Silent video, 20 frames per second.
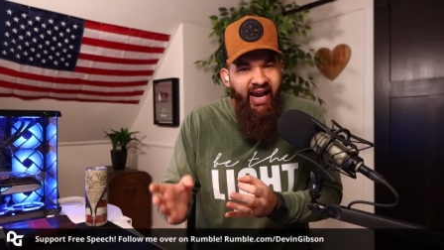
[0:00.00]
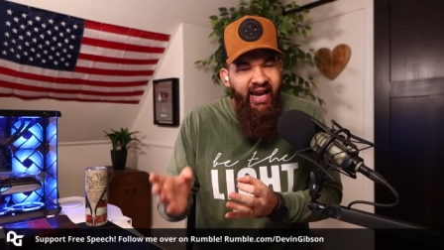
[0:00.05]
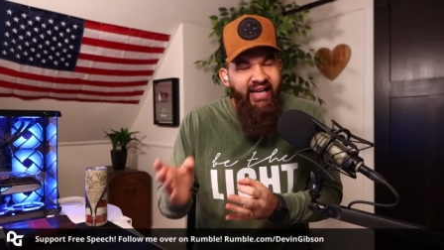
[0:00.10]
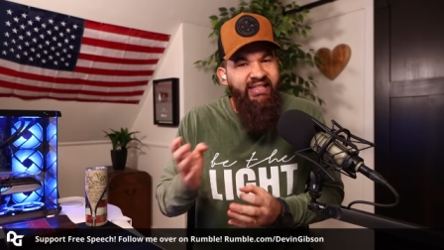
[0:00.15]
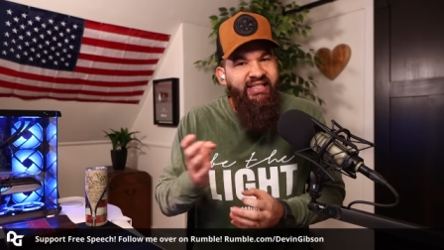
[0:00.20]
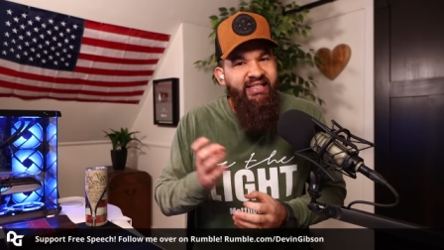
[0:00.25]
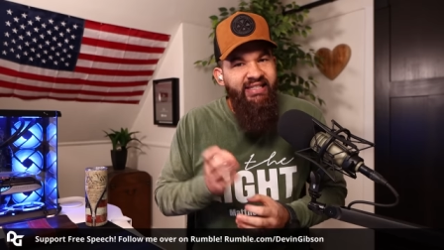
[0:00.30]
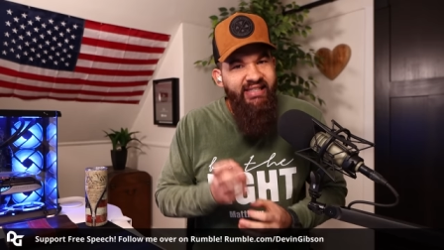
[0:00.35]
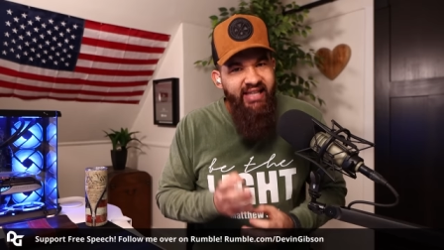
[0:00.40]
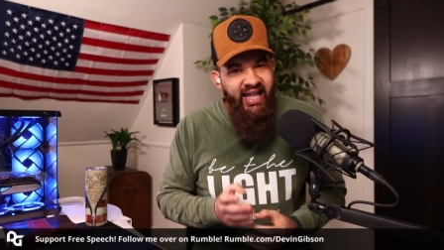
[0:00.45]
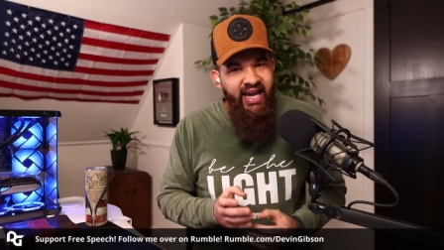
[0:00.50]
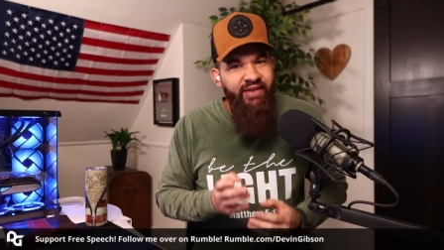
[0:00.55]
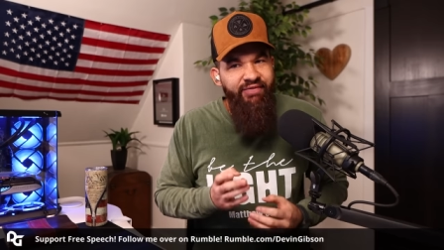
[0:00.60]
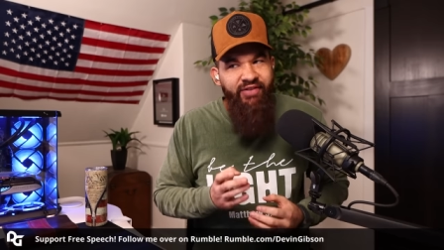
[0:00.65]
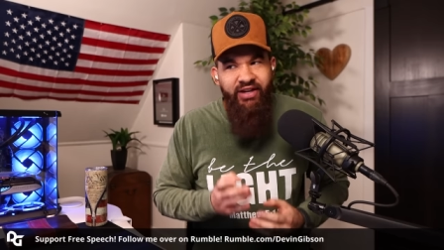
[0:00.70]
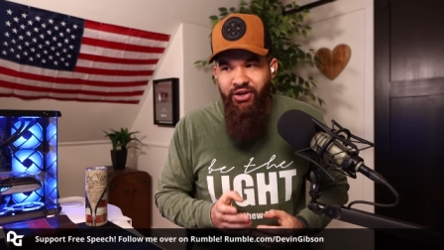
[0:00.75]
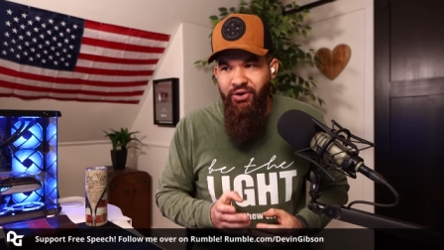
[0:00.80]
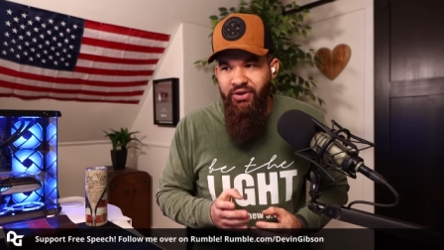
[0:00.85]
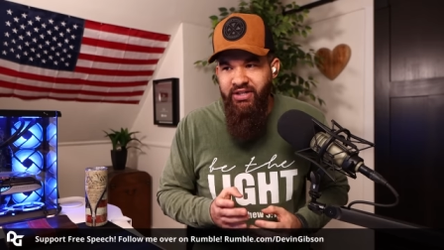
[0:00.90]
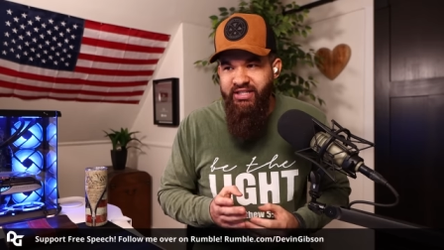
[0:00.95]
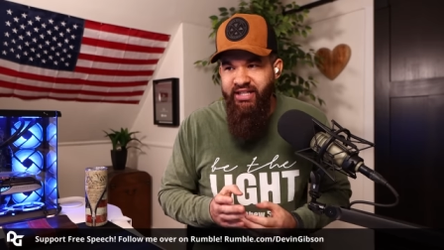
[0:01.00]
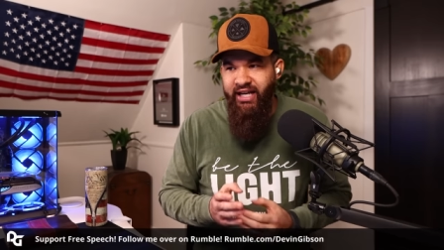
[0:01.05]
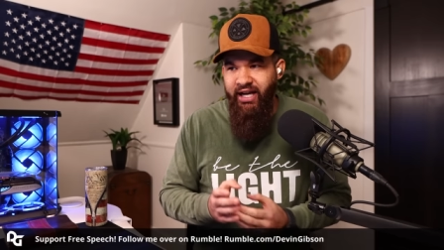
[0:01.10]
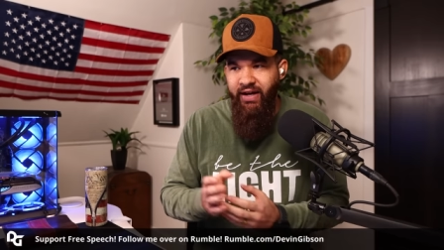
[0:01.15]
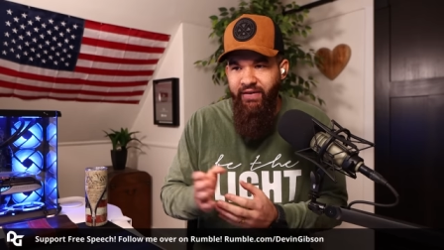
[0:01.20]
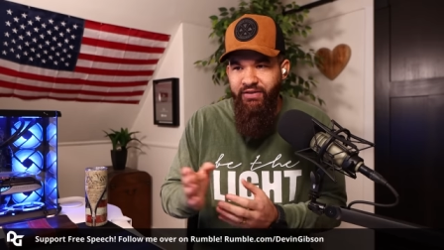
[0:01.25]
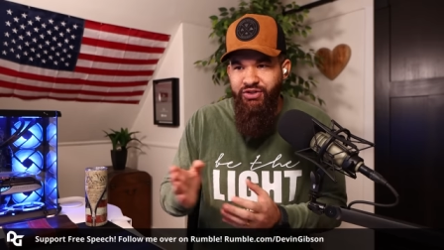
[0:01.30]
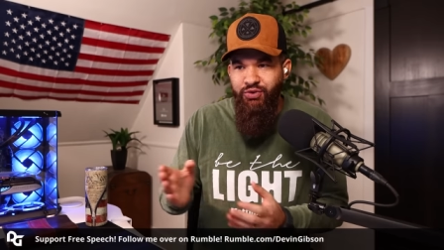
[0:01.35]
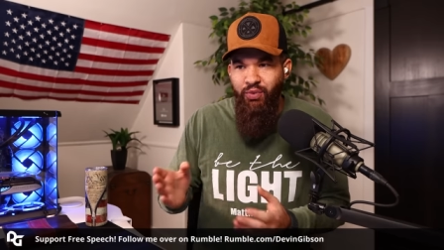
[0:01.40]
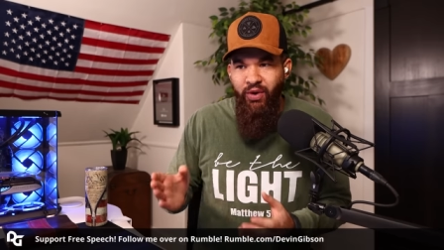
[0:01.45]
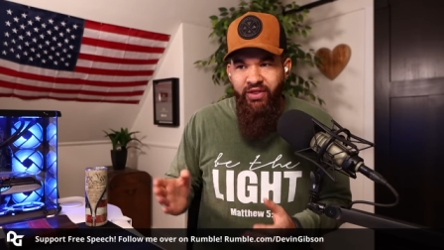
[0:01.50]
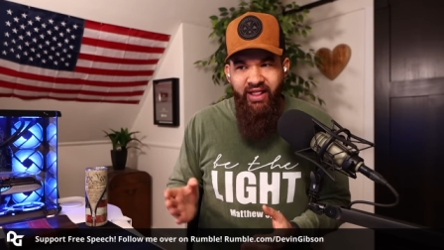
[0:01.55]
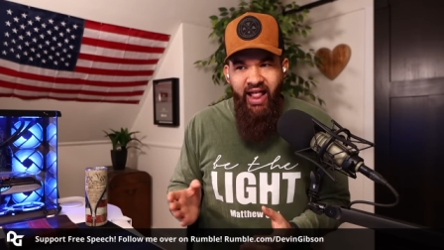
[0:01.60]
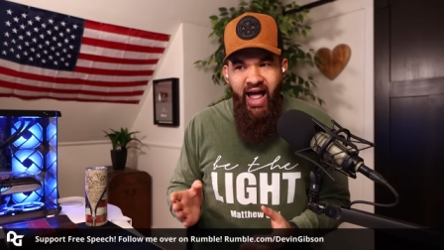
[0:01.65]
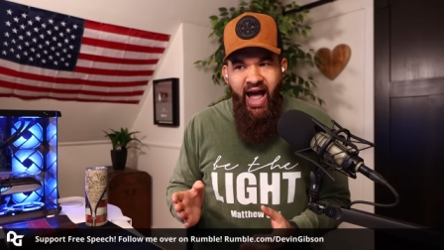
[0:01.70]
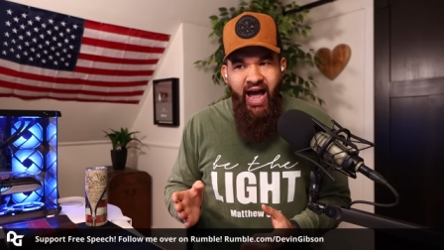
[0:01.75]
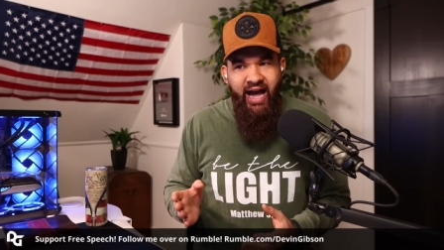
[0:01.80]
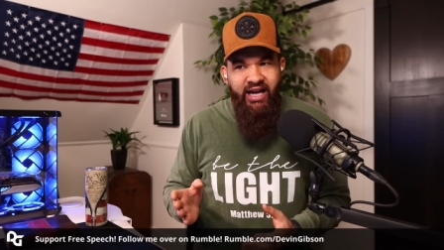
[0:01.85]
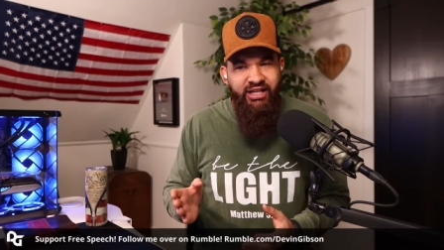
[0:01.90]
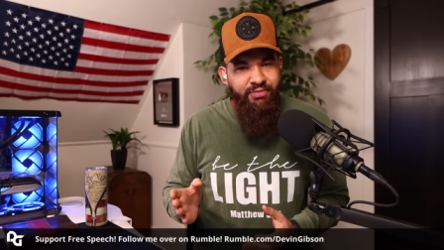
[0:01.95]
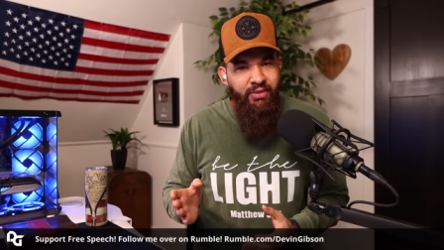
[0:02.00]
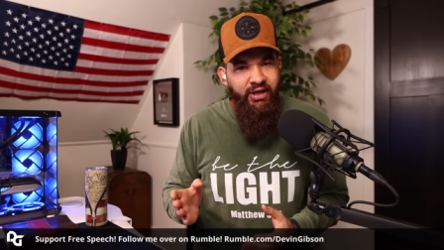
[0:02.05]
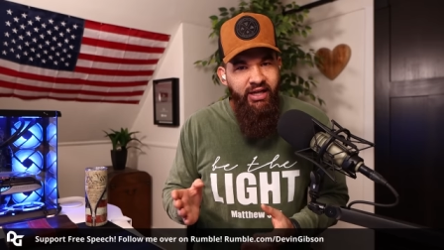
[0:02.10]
enslaving yourselves with lies?